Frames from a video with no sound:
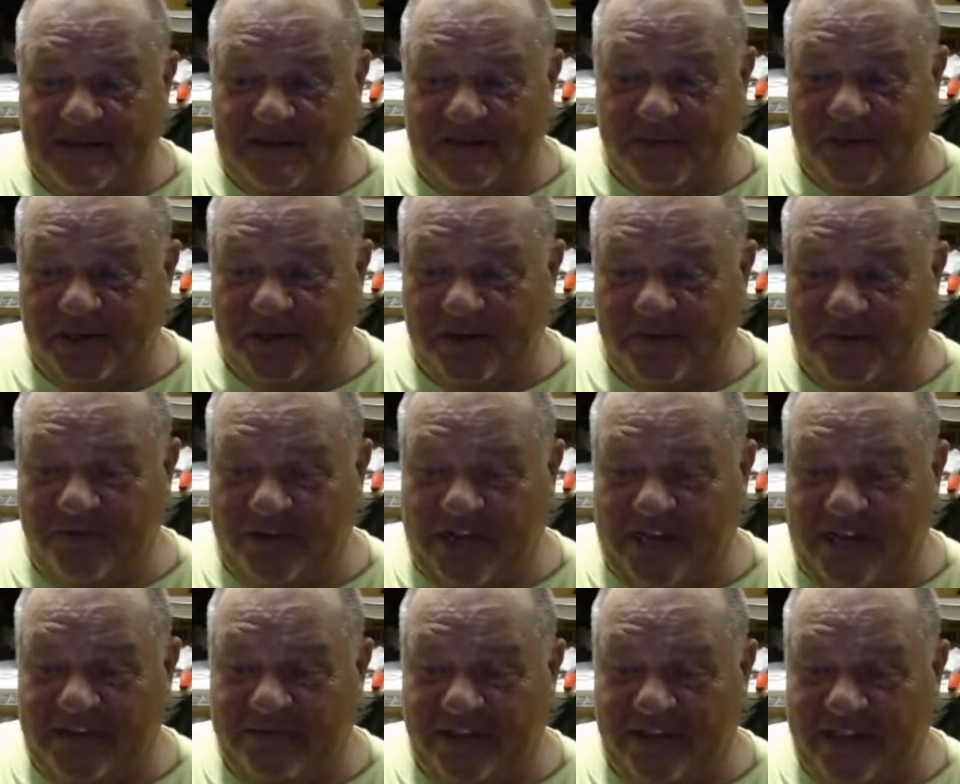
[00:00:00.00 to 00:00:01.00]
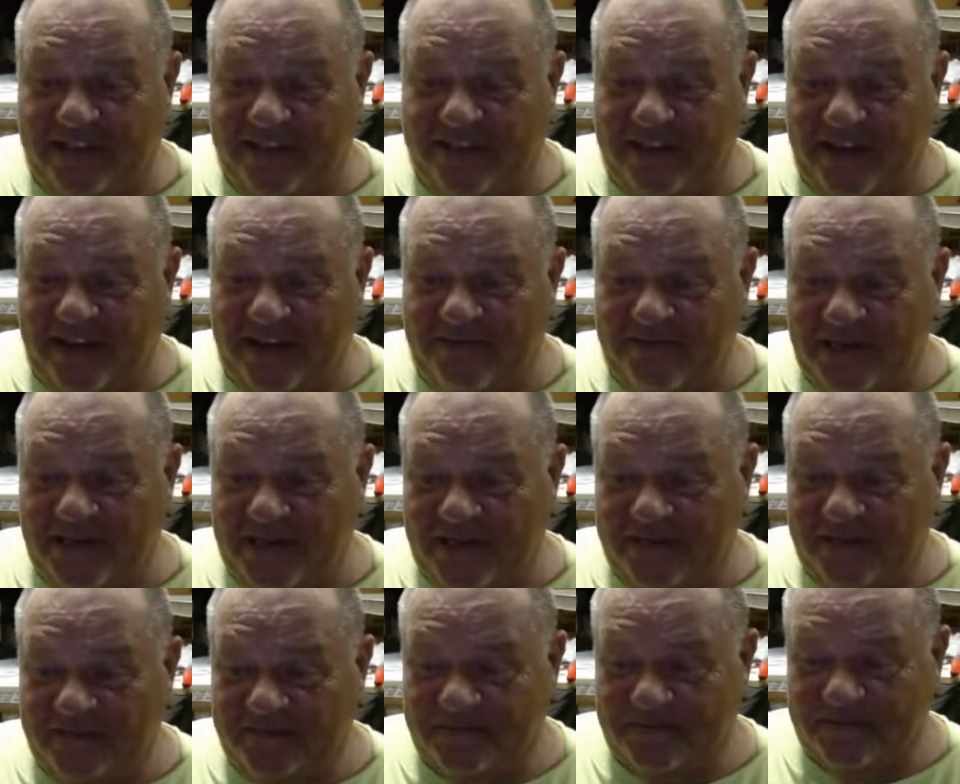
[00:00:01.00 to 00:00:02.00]
105 like that,
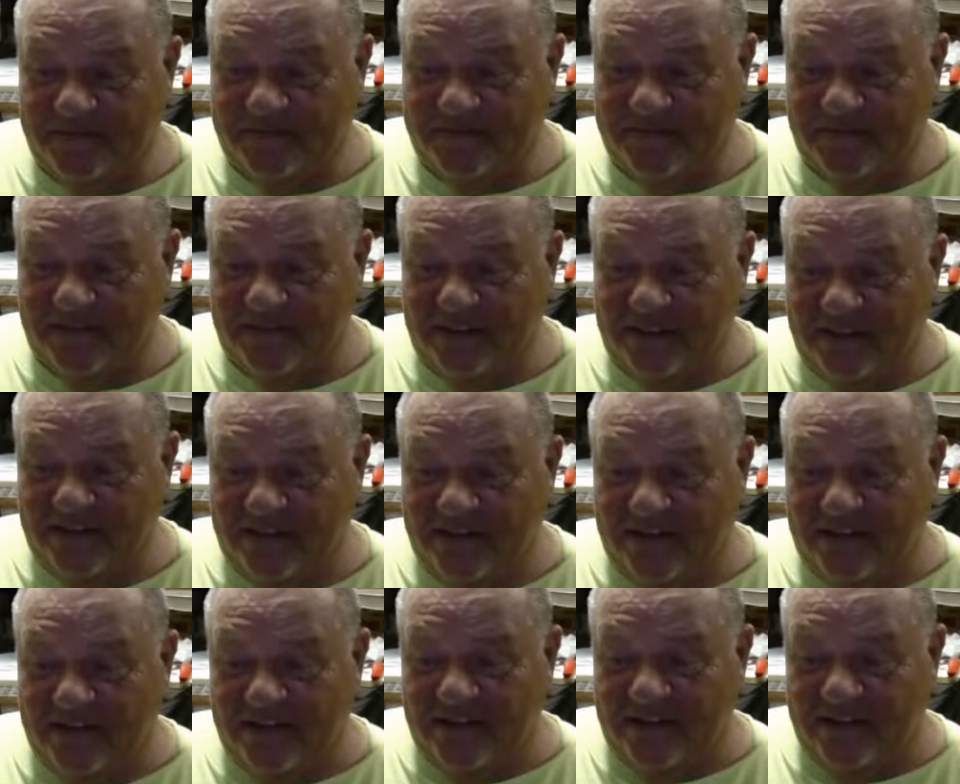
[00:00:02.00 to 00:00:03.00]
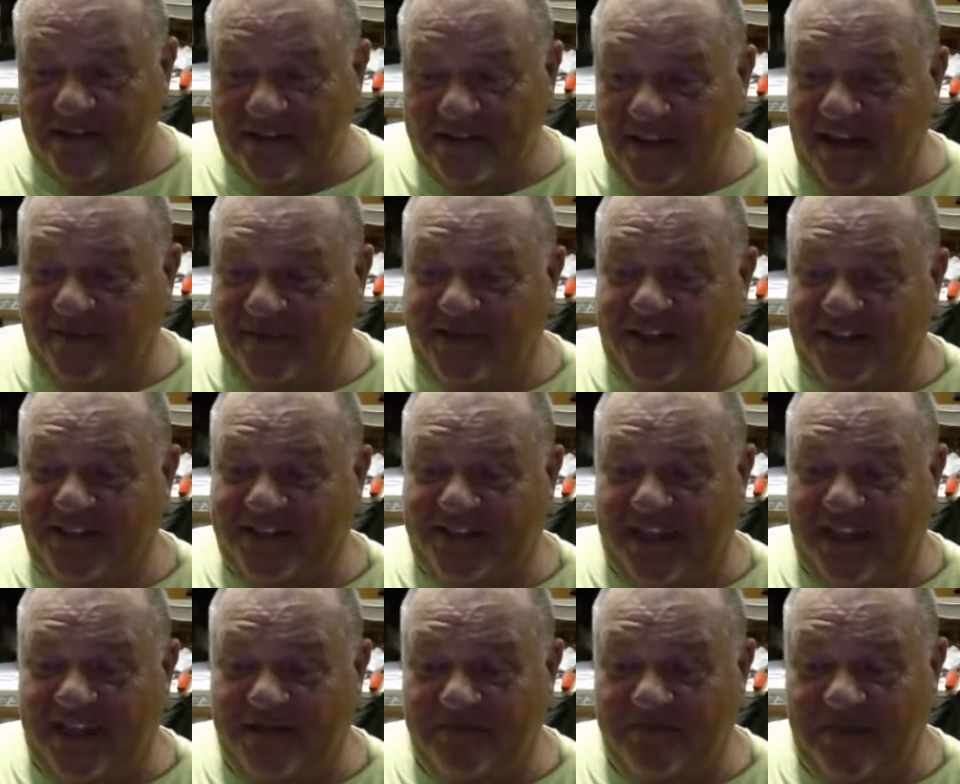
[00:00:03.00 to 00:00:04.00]
man. No, I'm not
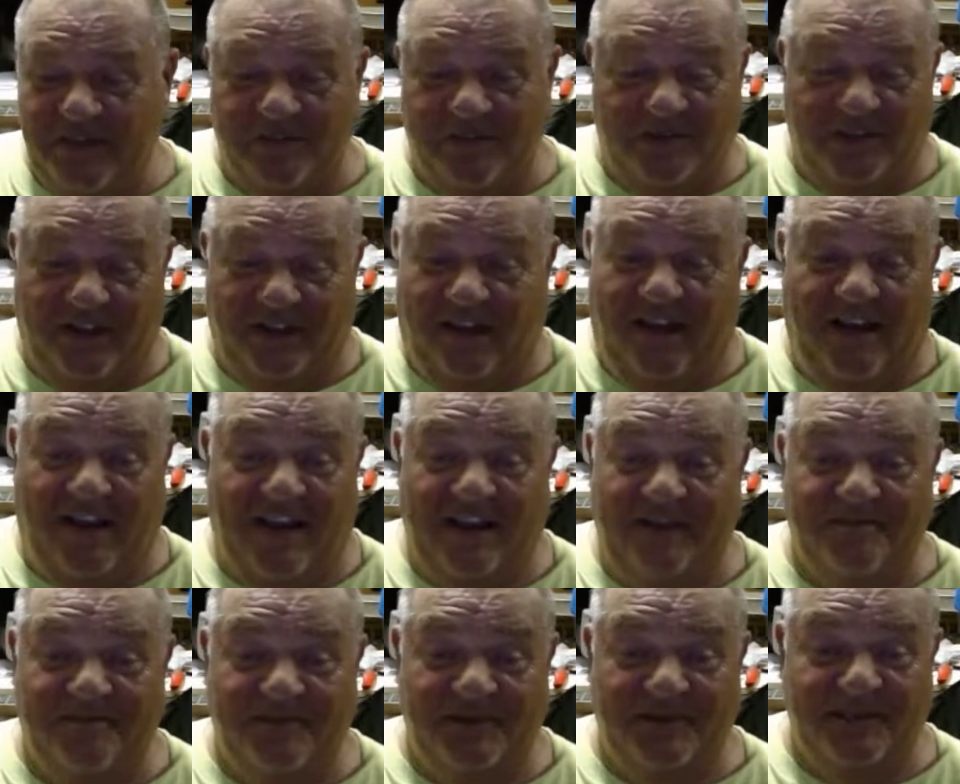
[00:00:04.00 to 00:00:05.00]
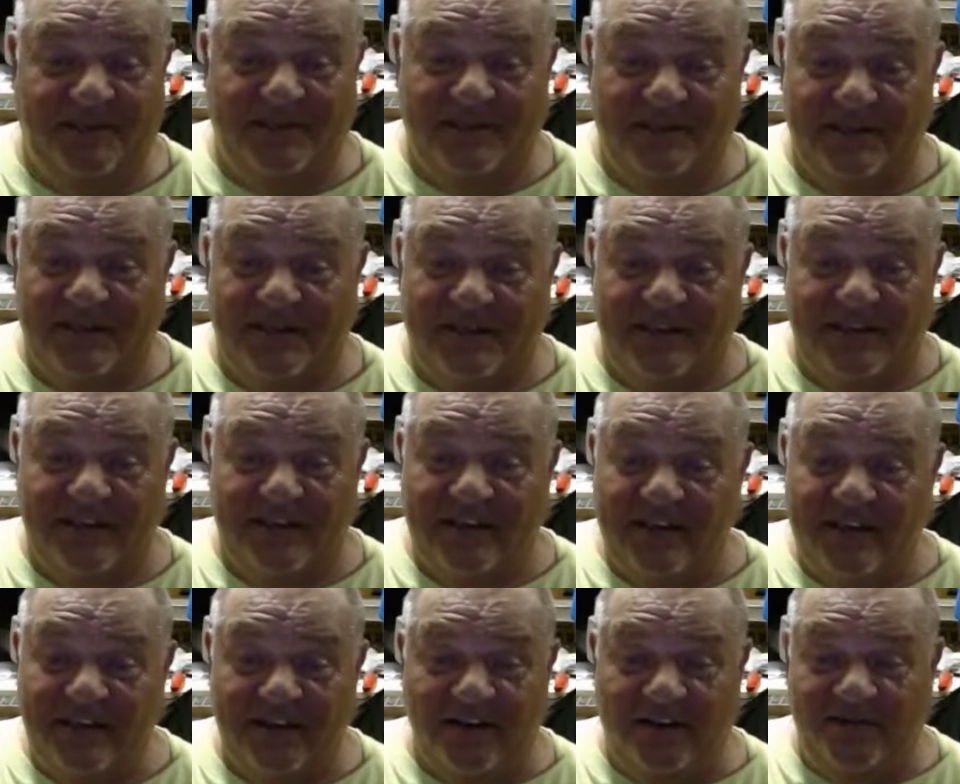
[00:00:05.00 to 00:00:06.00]
saying people lie, but
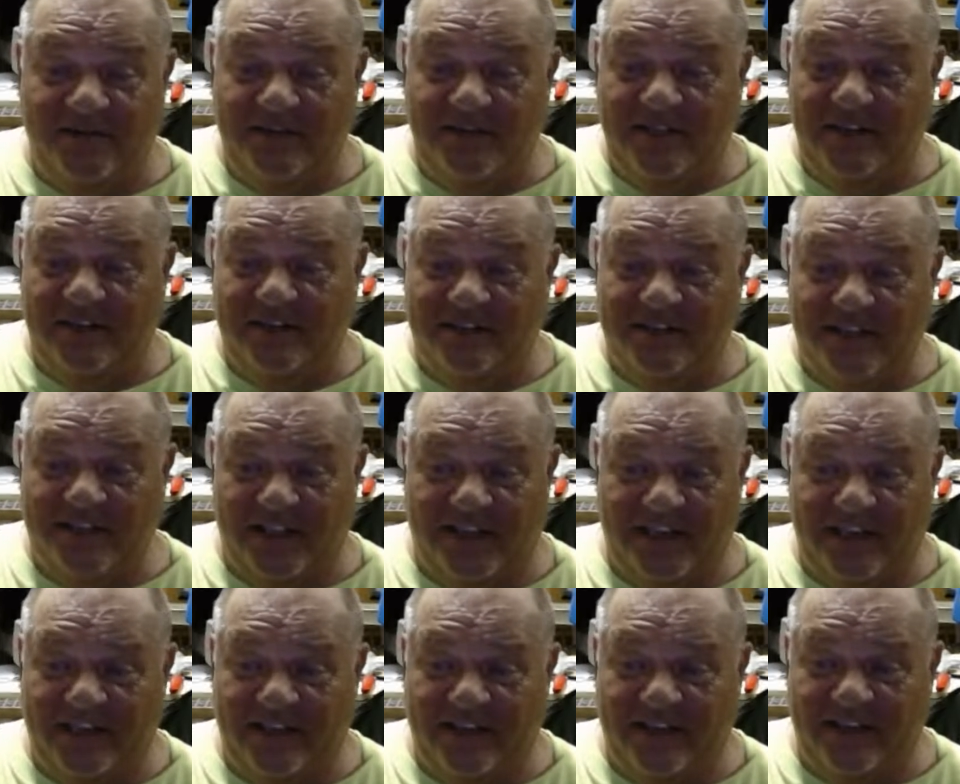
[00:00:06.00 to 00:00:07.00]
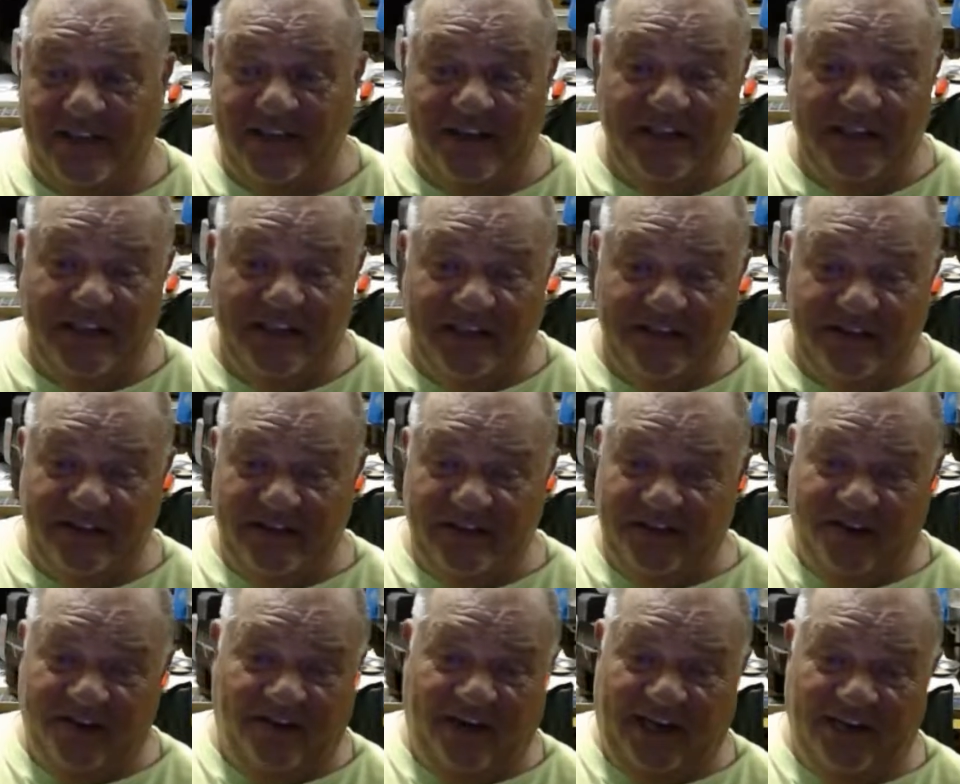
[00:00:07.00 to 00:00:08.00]
you know, I mean, it's like, you
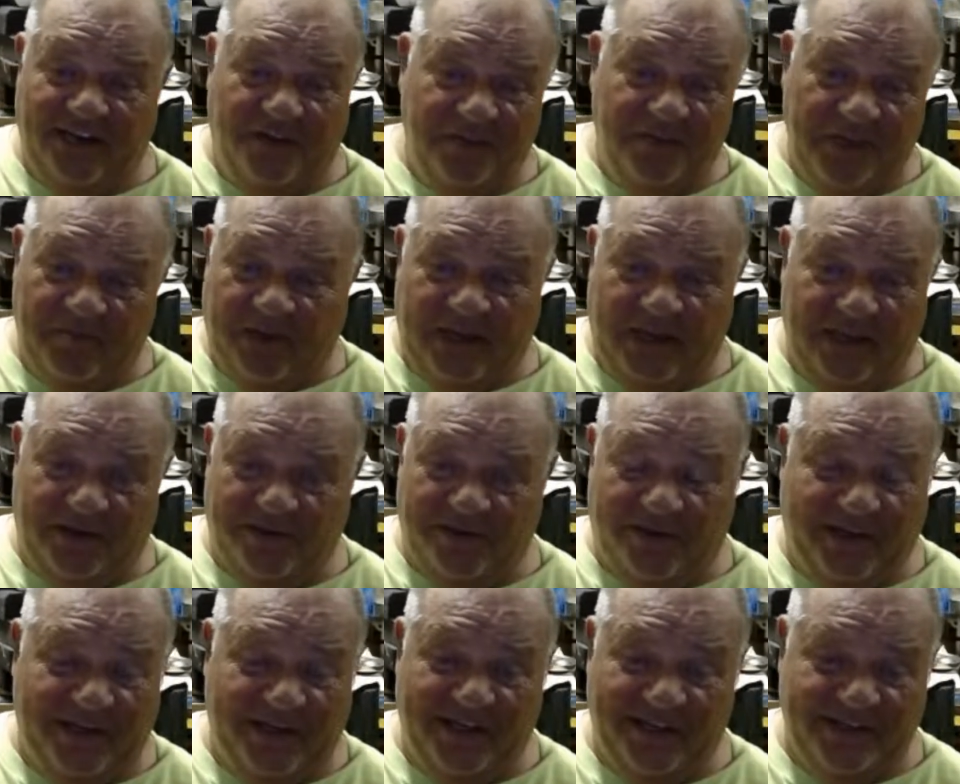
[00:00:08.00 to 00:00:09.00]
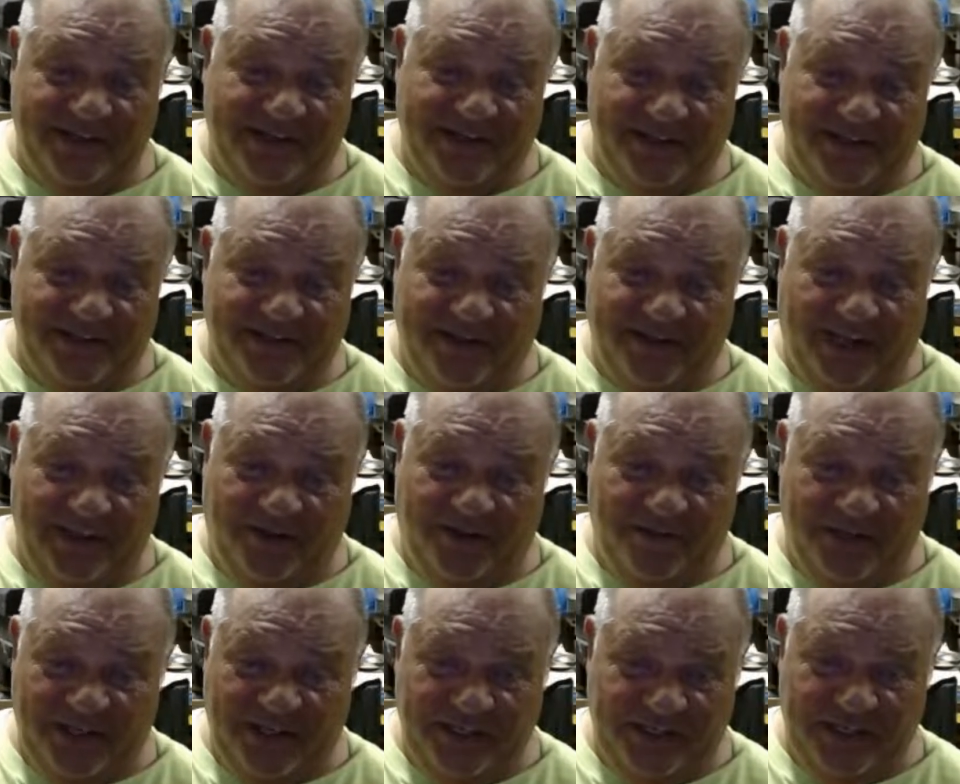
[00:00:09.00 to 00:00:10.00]
know, I don't think Pilot Ryan does it. I
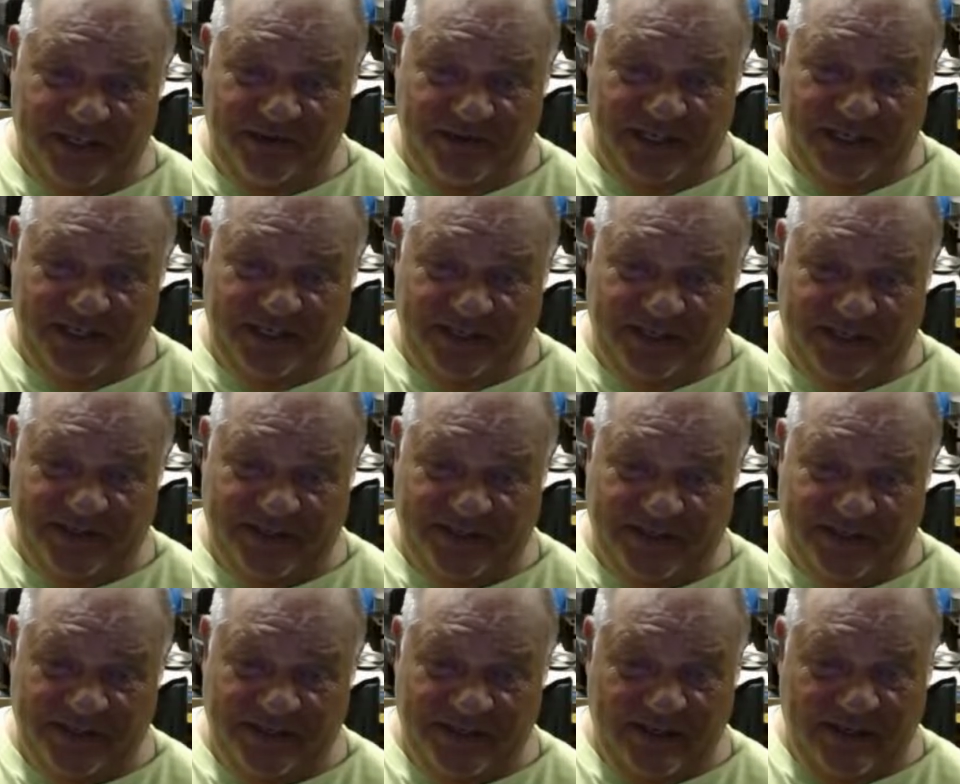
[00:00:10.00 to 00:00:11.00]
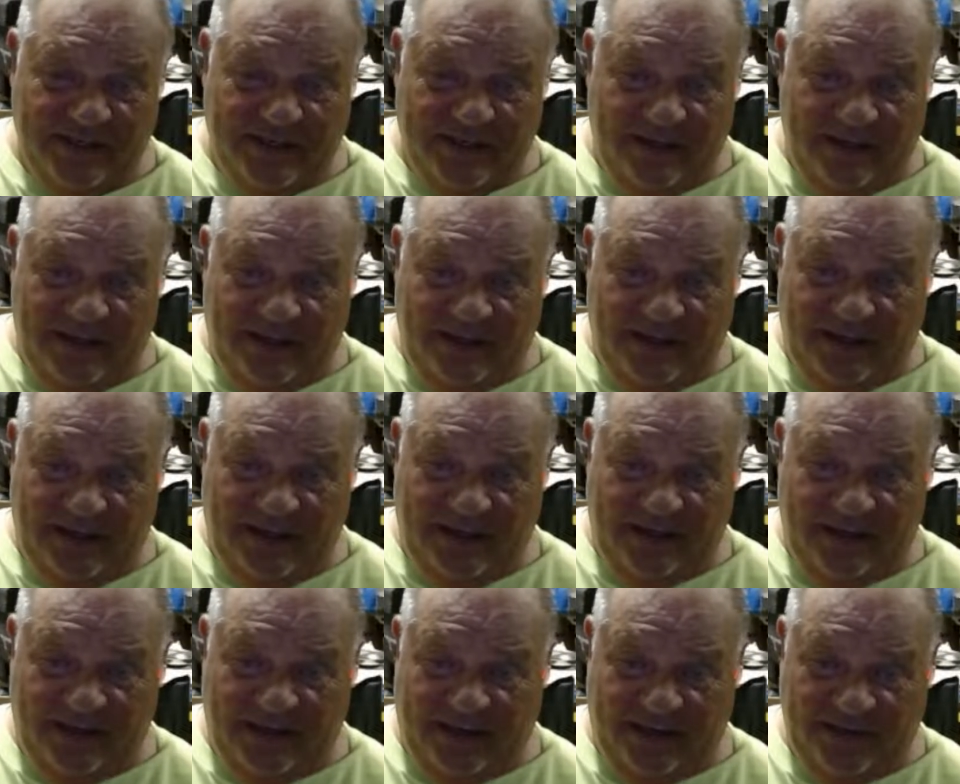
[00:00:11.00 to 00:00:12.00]
don't think GB does it,
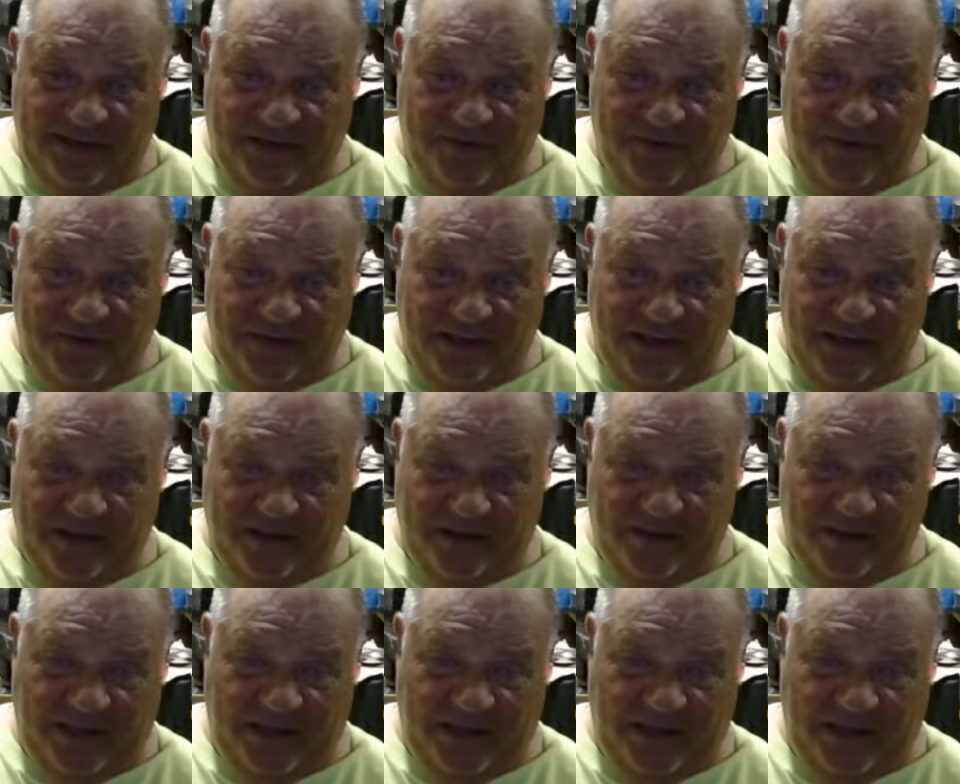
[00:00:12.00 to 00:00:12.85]
and I don't think